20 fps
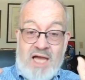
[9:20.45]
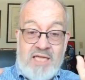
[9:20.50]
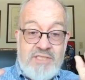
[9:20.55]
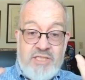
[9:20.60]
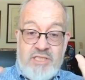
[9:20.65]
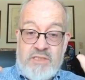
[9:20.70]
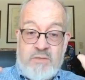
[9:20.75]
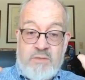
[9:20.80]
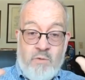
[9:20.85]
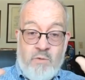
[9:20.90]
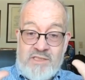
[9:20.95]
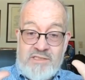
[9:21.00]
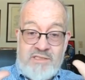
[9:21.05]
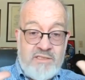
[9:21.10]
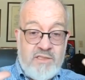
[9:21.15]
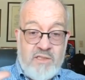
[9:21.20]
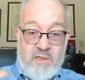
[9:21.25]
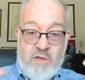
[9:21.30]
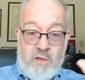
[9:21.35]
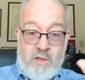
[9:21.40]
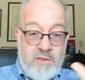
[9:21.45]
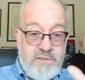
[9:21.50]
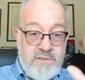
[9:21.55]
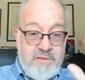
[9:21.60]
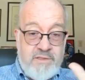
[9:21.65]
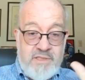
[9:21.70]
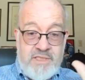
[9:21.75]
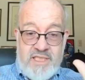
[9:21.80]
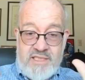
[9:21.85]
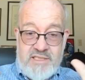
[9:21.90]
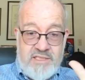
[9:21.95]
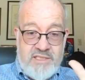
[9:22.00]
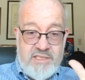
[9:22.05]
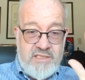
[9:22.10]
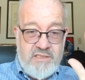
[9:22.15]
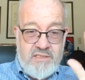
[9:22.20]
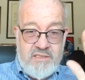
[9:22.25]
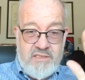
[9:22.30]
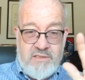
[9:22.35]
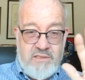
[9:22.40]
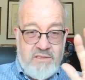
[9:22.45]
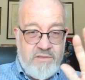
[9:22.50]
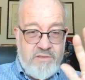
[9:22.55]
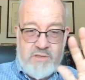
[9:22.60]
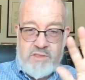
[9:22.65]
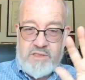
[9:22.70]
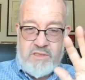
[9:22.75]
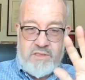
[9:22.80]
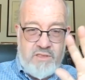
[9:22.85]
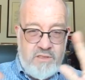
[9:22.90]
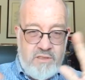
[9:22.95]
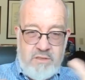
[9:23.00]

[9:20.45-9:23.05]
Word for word: I just wanted to call your attention to those